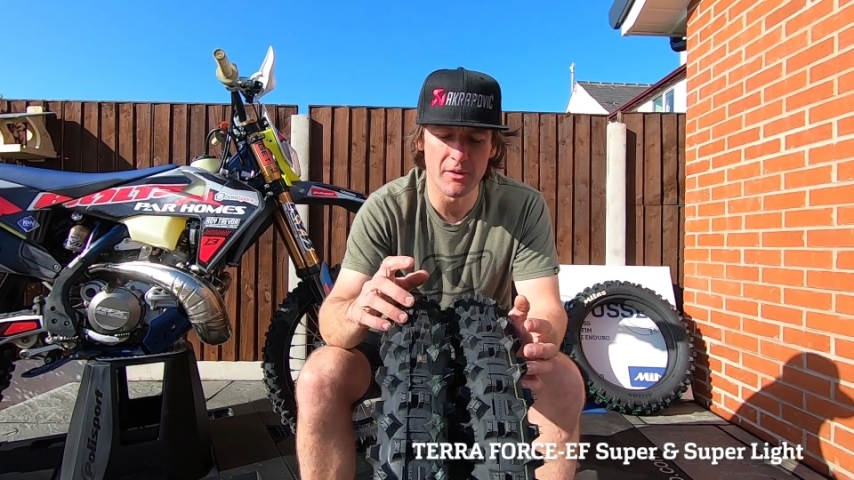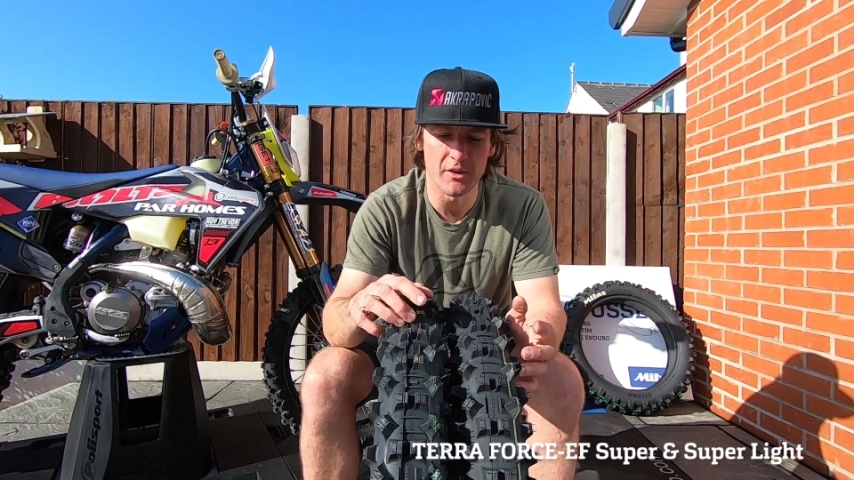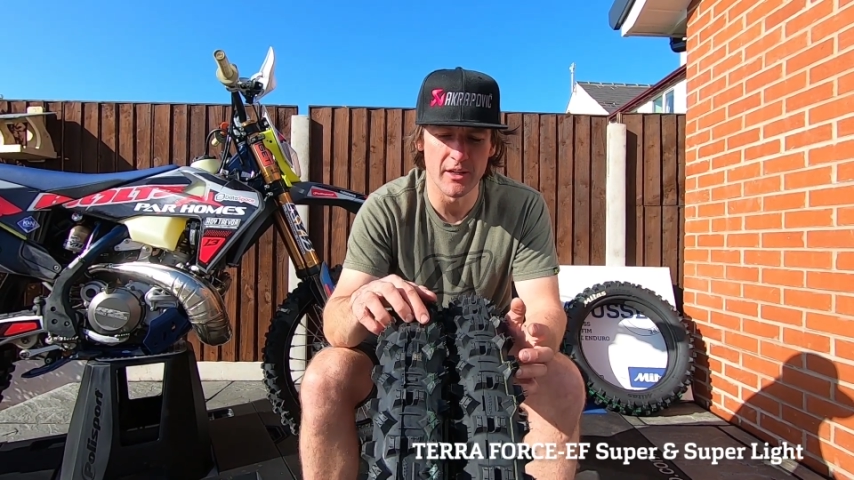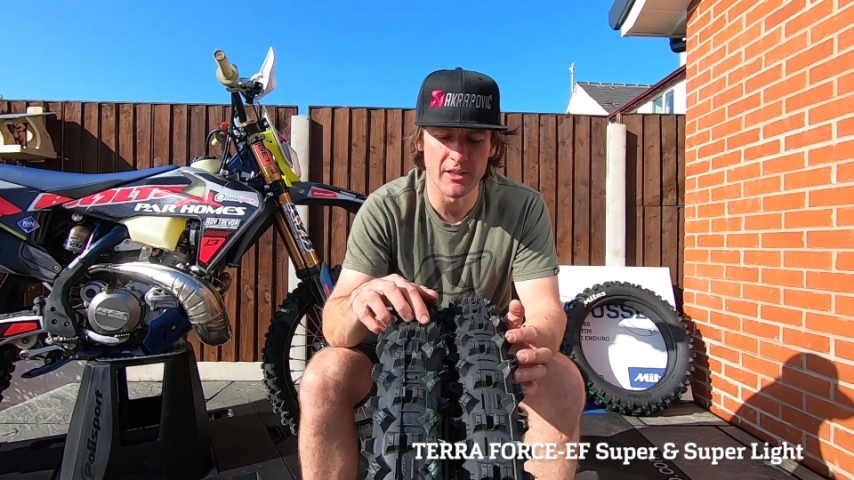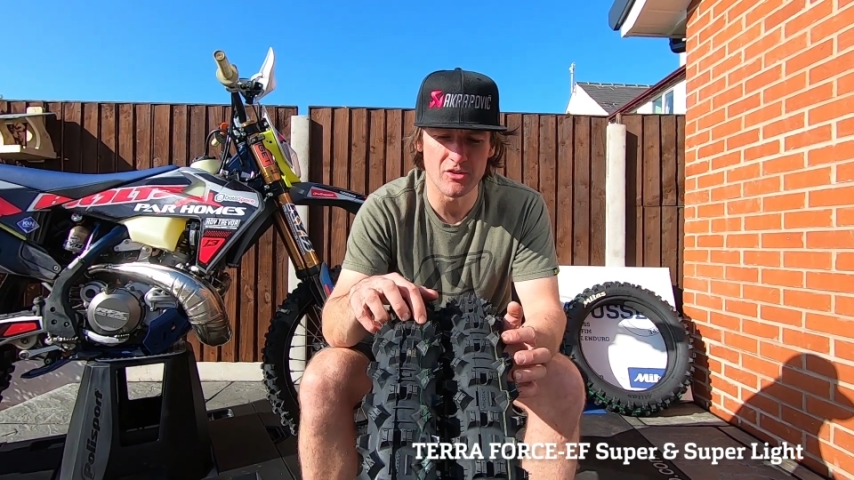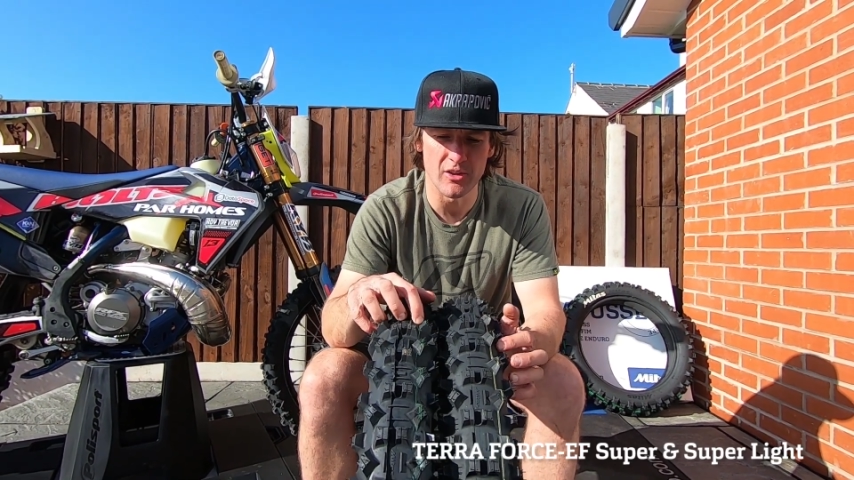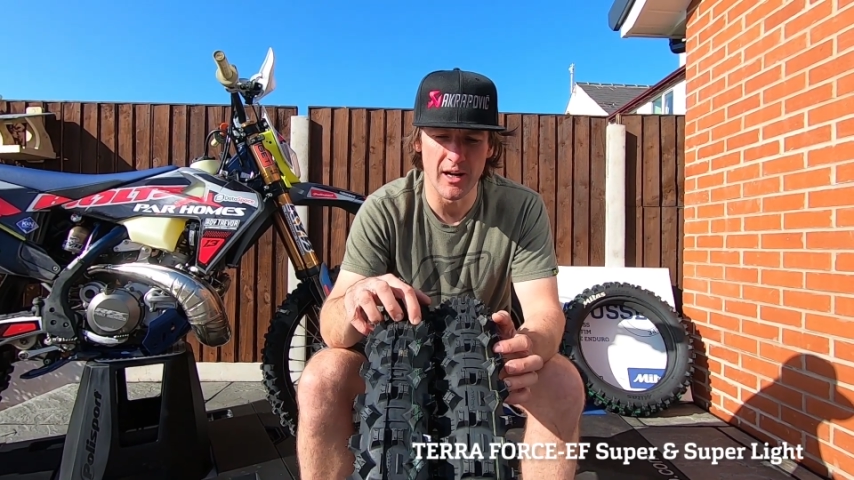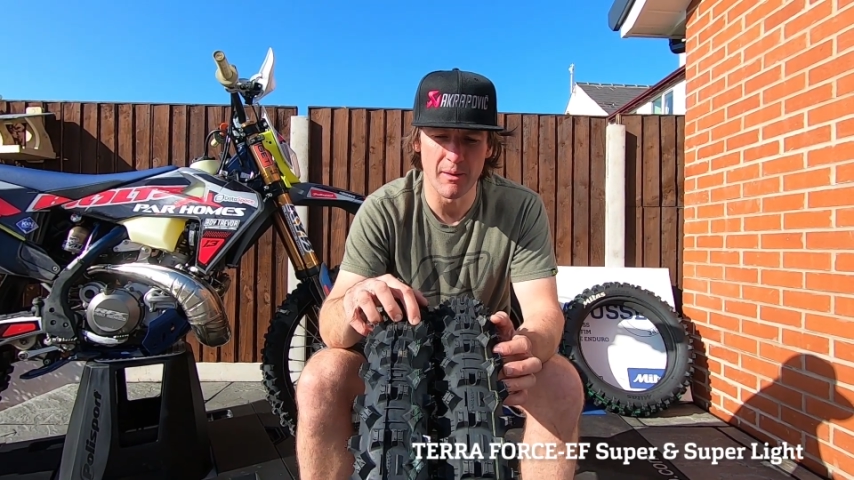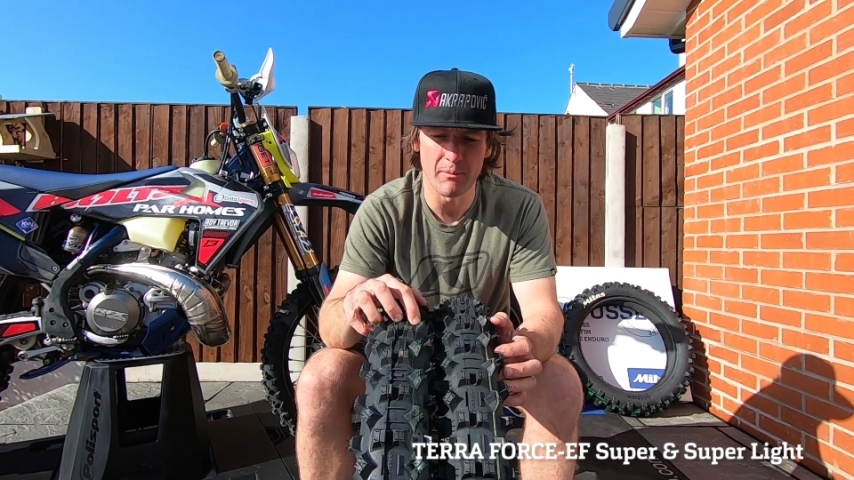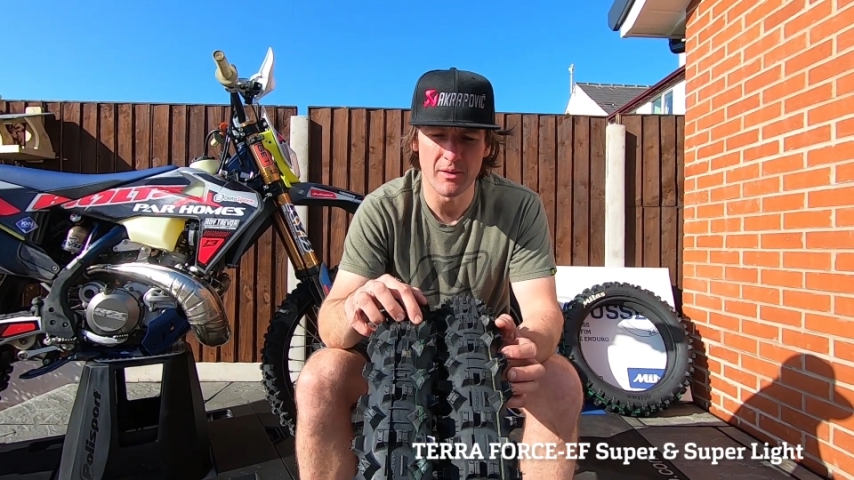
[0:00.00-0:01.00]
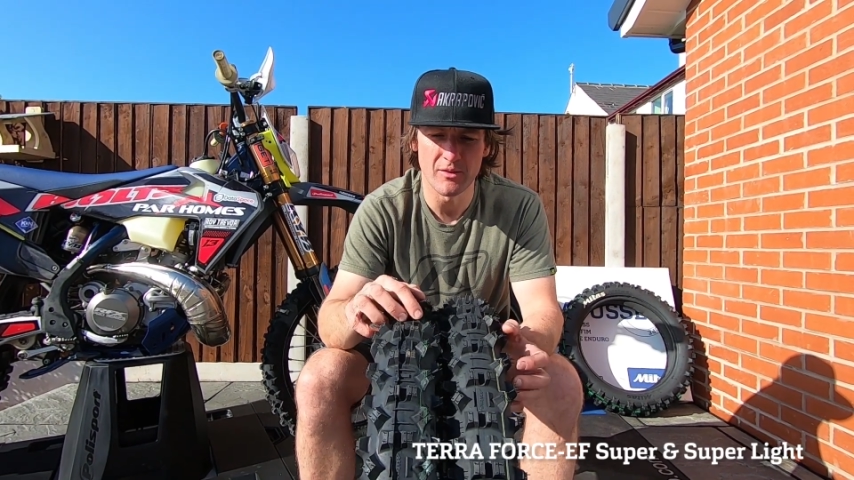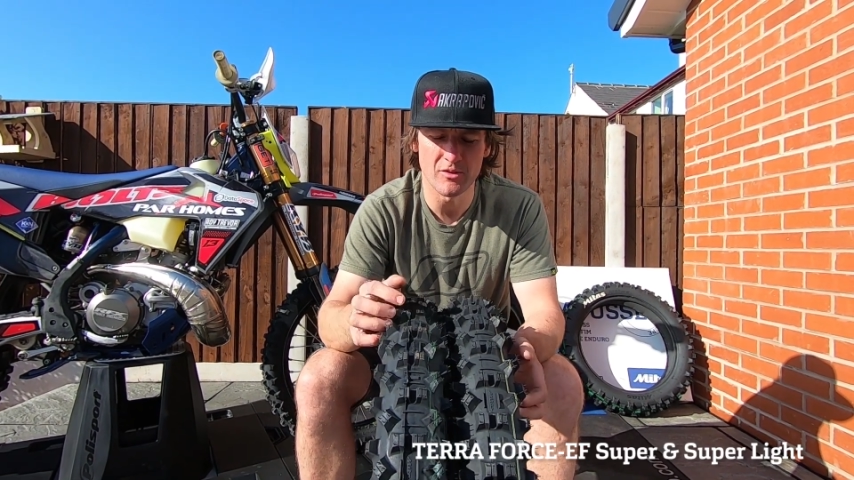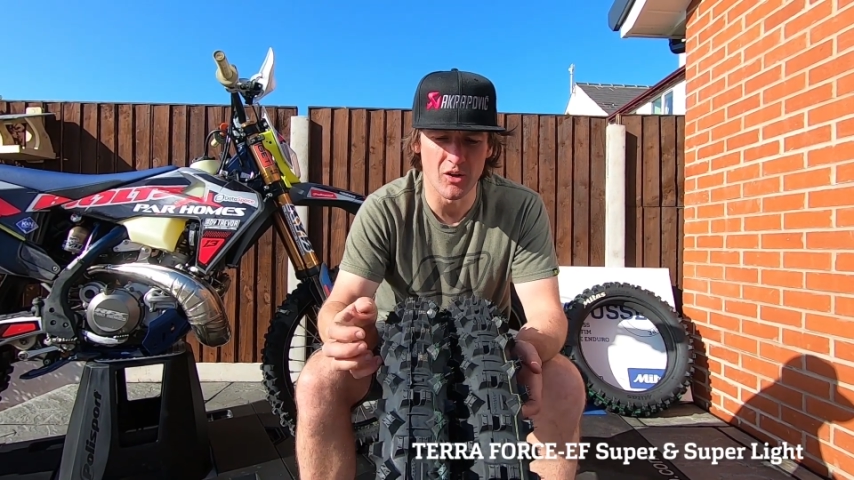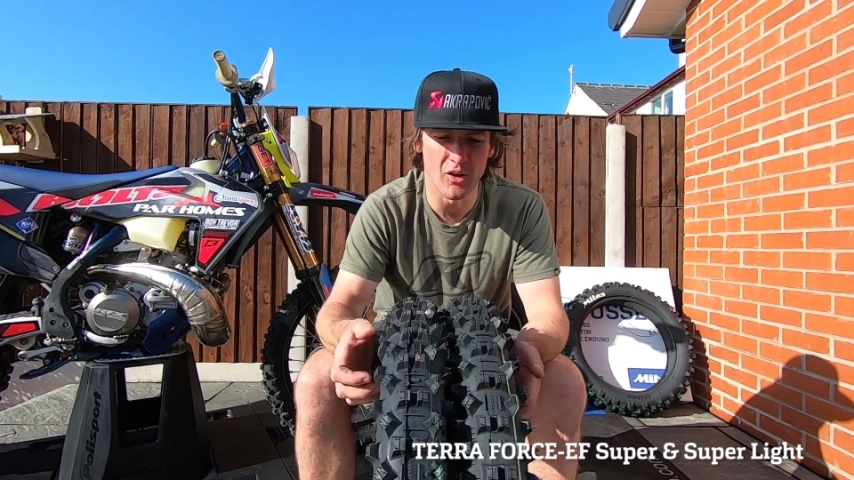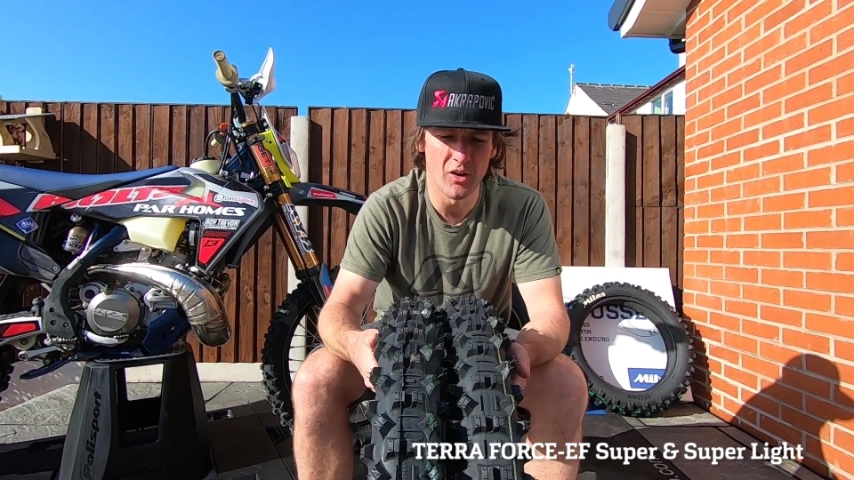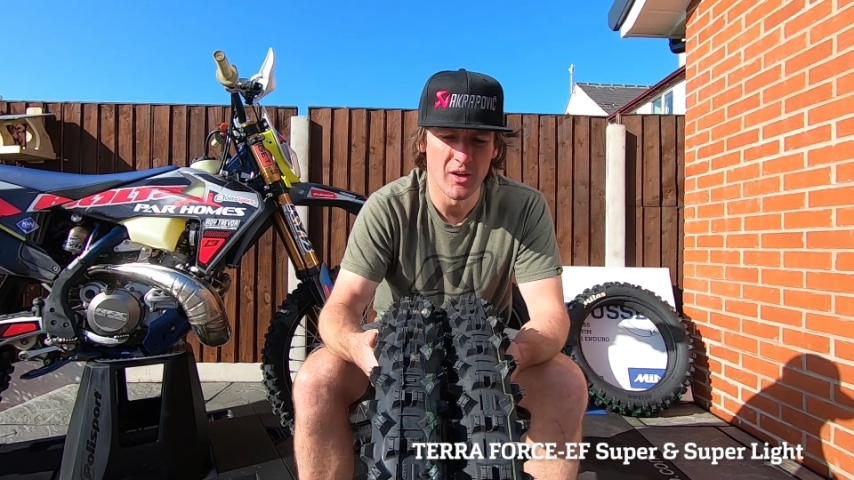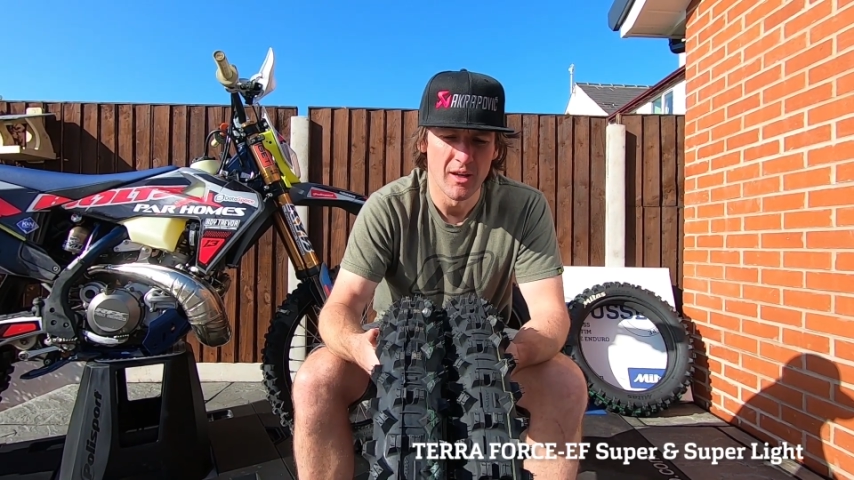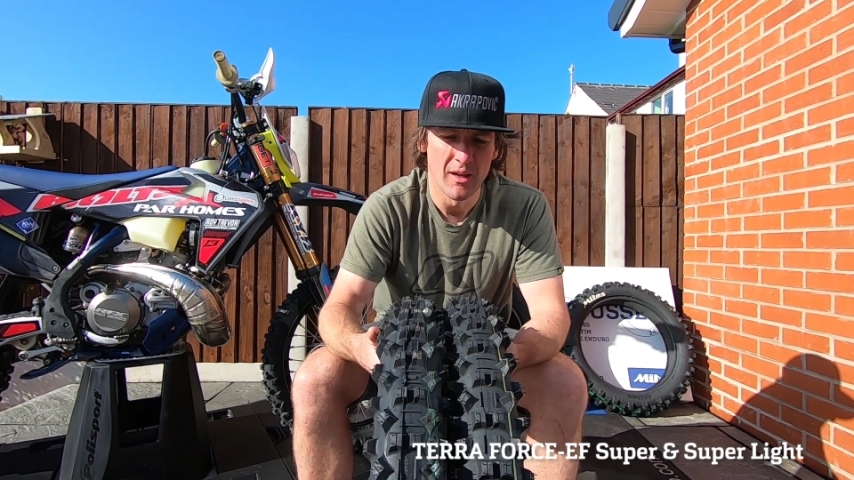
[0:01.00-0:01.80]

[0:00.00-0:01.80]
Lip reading: and the green stripe. So